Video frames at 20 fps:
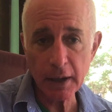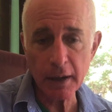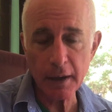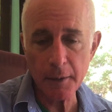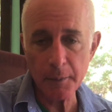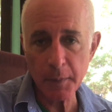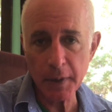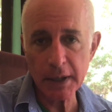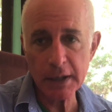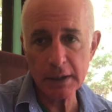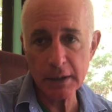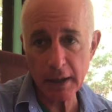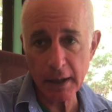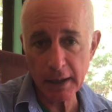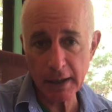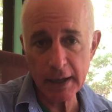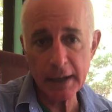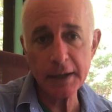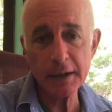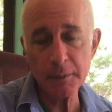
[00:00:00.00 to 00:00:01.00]
And
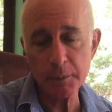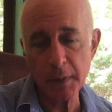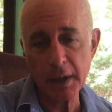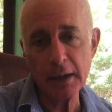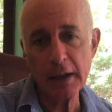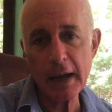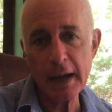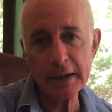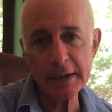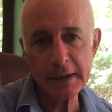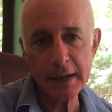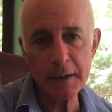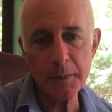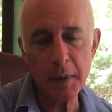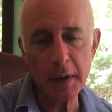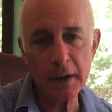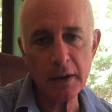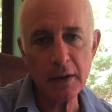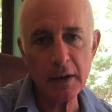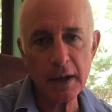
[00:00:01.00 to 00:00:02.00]
again, in my last
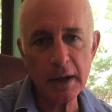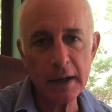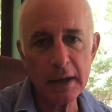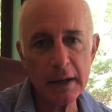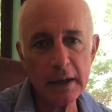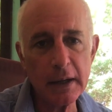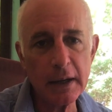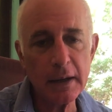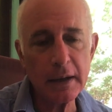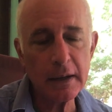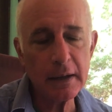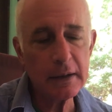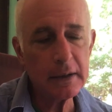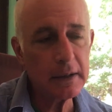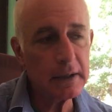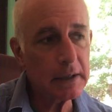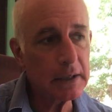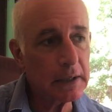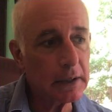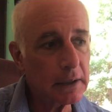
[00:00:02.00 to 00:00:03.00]
email, I
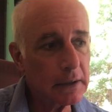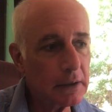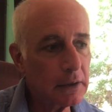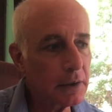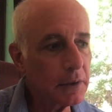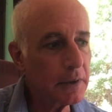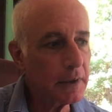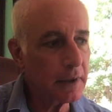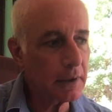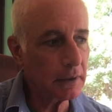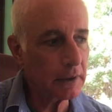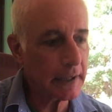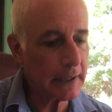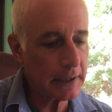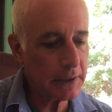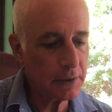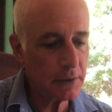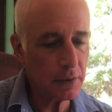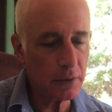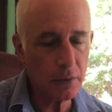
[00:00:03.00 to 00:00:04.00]
included a
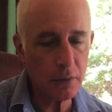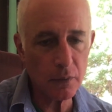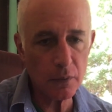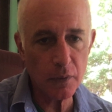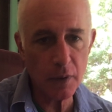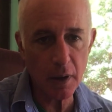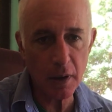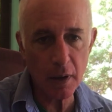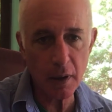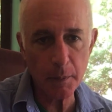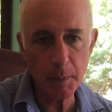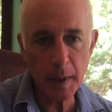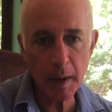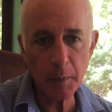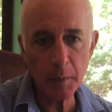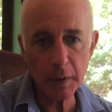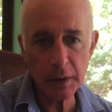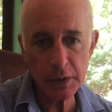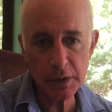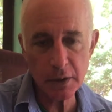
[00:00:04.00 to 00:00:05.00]
link to the
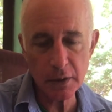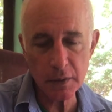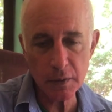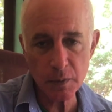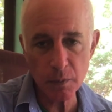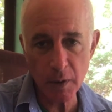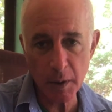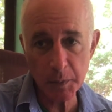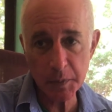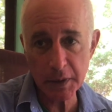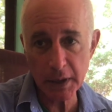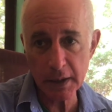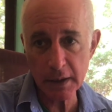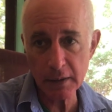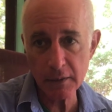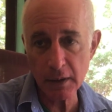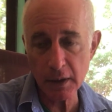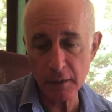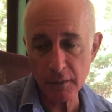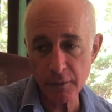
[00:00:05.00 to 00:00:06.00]
publisher's
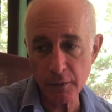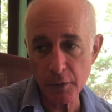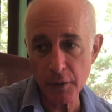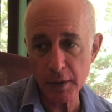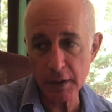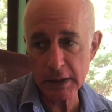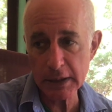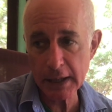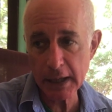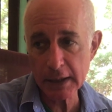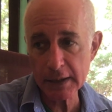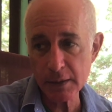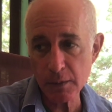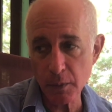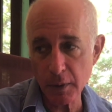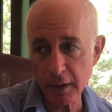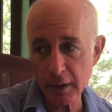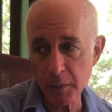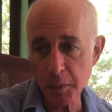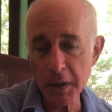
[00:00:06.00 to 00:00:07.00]
website for the text that
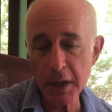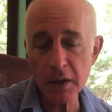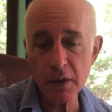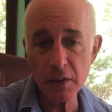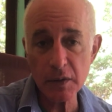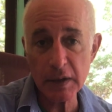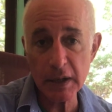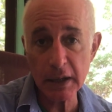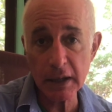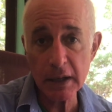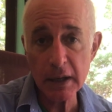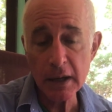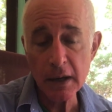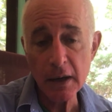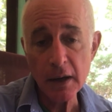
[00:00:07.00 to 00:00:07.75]
we're going to be using.